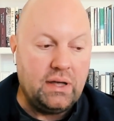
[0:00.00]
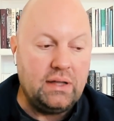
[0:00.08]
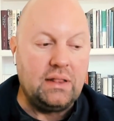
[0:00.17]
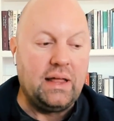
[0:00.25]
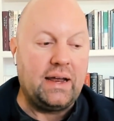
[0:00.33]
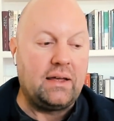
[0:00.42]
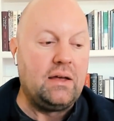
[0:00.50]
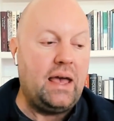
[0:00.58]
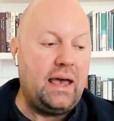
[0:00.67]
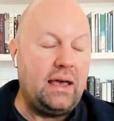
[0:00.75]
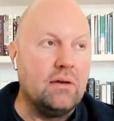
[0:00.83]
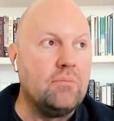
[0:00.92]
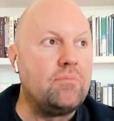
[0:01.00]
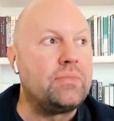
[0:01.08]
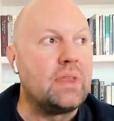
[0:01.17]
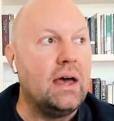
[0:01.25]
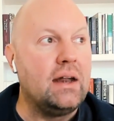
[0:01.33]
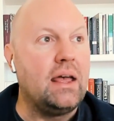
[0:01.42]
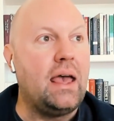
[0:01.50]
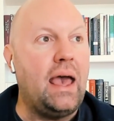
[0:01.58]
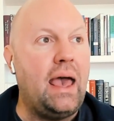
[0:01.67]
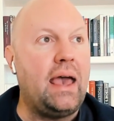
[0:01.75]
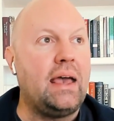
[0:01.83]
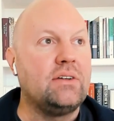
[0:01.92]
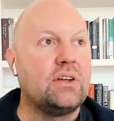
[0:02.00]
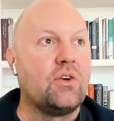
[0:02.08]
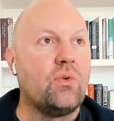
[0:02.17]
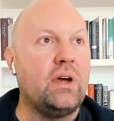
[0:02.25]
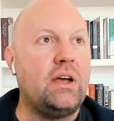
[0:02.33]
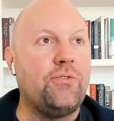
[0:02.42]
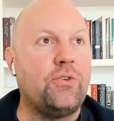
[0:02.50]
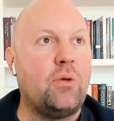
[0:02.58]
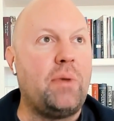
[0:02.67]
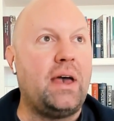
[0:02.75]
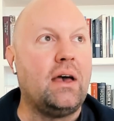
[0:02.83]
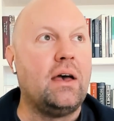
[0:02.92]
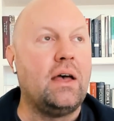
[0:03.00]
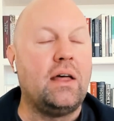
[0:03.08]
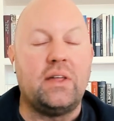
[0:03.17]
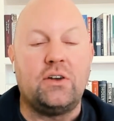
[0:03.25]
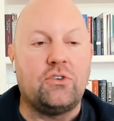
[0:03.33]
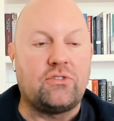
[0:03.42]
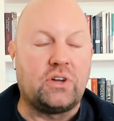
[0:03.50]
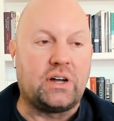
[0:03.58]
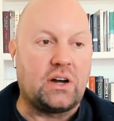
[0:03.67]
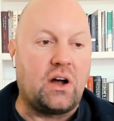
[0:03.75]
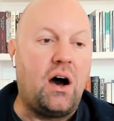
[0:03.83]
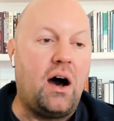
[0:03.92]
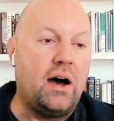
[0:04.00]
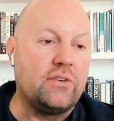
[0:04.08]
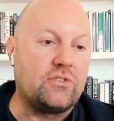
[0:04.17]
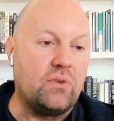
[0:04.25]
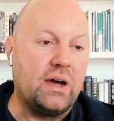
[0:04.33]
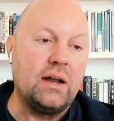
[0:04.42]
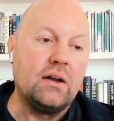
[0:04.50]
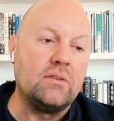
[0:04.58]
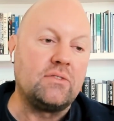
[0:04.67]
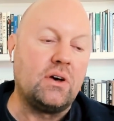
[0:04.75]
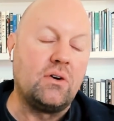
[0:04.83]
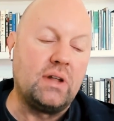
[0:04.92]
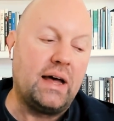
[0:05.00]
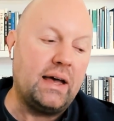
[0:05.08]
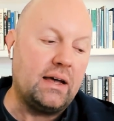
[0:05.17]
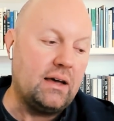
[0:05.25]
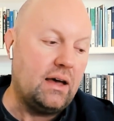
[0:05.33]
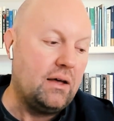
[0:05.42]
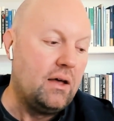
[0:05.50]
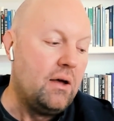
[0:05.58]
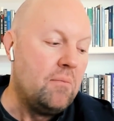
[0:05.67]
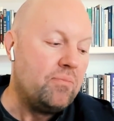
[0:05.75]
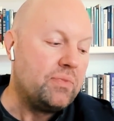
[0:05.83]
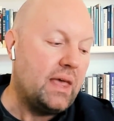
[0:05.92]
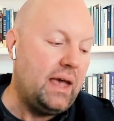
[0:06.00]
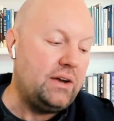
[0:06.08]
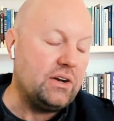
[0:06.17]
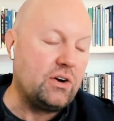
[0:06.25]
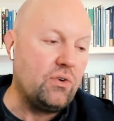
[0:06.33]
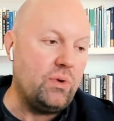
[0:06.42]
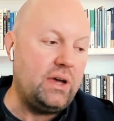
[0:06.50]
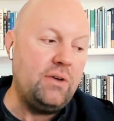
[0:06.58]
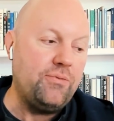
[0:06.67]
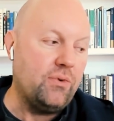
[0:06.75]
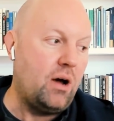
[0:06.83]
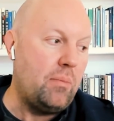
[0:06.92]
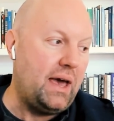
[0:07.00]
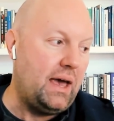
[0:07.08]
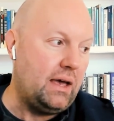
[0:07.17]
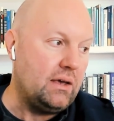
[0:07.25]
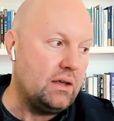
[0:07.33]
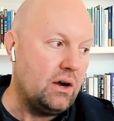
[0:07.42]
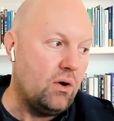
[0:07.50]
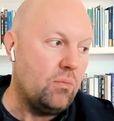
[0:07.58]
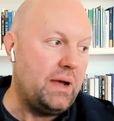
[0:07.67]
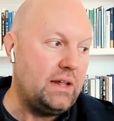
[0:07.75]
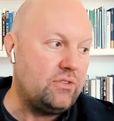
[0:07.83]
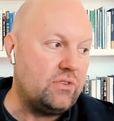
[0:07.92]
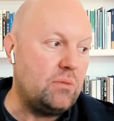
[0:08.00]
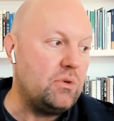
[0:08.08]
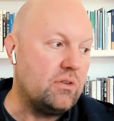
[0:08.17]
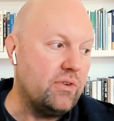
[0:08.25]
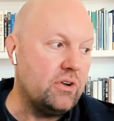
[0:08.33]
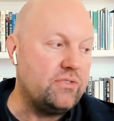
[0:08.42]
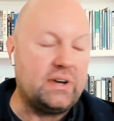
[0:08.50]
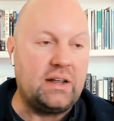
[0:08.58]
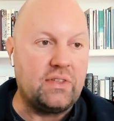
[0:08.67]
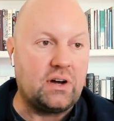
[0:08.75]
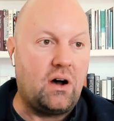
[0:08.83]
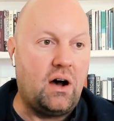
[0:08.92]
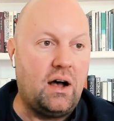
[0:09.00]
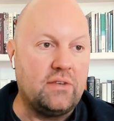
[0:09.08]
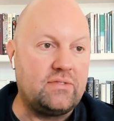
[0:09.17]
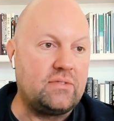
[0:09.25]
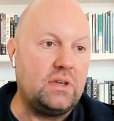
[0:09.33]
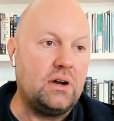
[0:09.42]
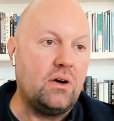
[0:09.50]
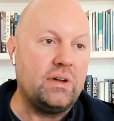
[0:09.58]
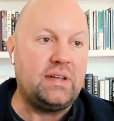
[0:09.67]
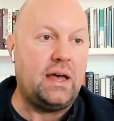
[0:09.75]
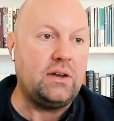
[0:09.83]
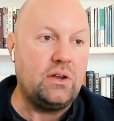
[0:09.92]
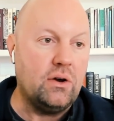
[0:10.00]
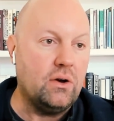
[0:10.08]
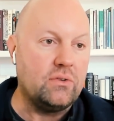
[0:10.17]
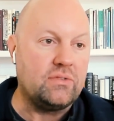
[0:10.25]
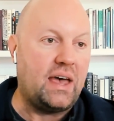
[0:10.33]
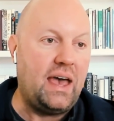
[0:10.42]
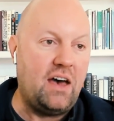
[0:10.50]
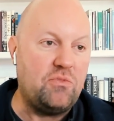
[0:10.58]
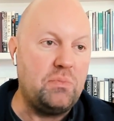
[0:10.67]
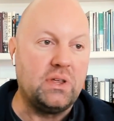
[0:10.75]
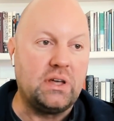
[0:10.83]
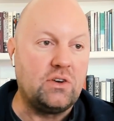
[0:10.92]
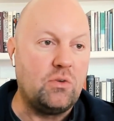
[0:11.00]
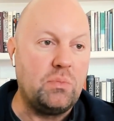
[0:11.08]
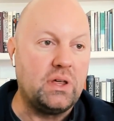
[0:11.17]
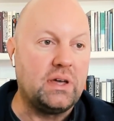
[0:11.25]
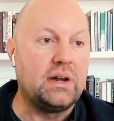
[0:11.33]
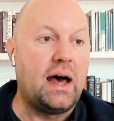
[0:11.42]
like a degree from and then you just look at cost, right? So like a degree from a mainstream university that costs in 10 years $500,000 to $1 million,